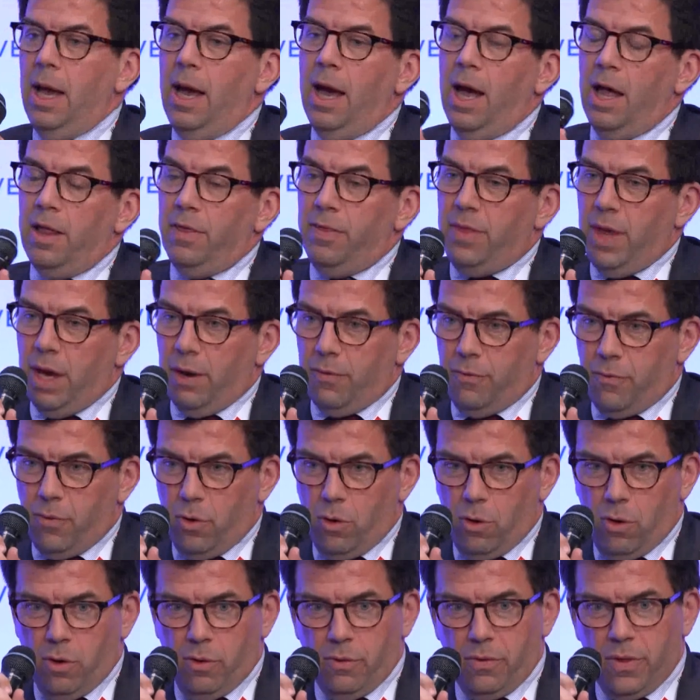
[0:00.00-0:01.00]
and
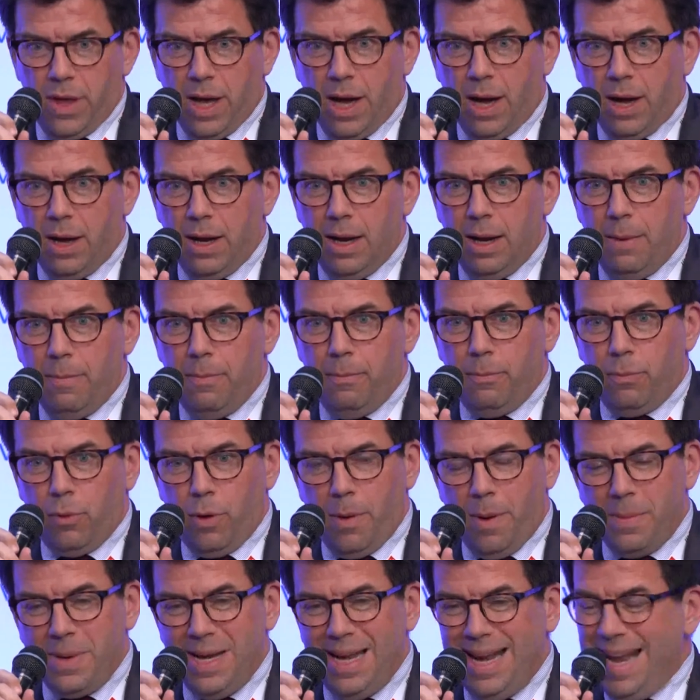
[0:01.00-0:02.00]
therefore they are
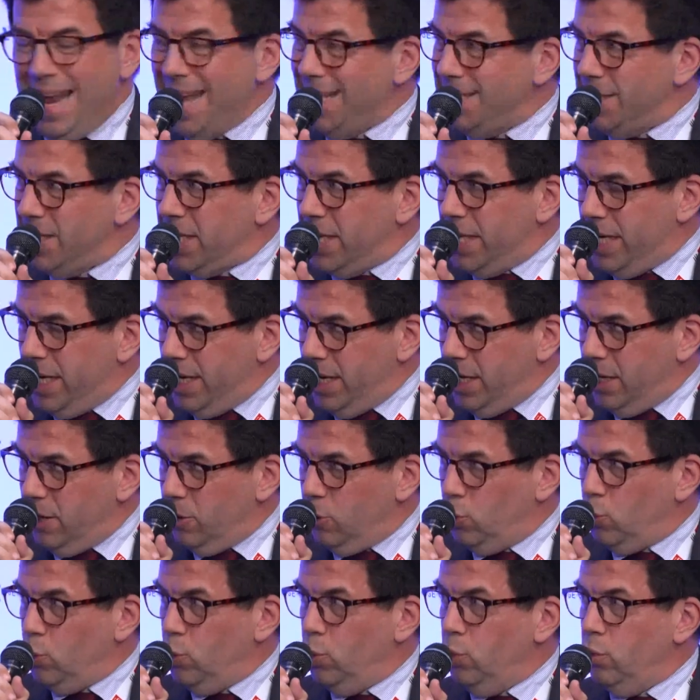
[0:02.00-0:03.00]
probably less keen
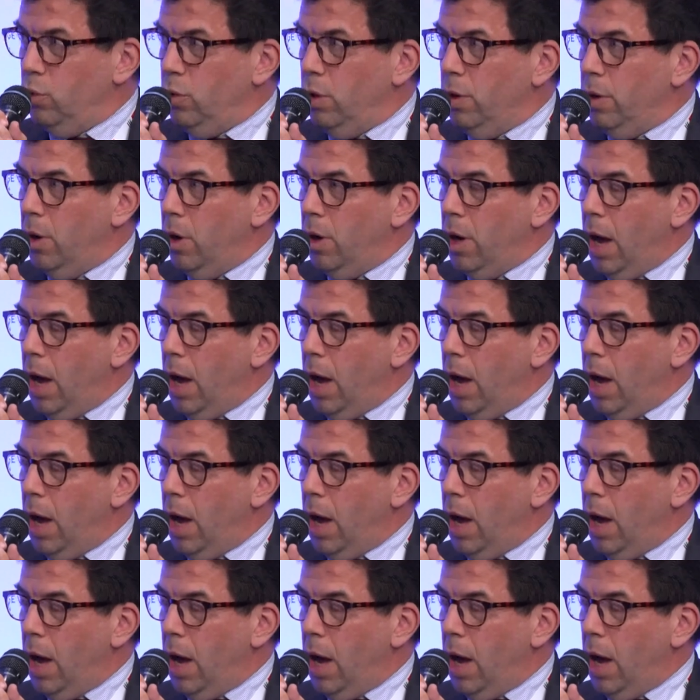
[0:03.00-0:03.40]
to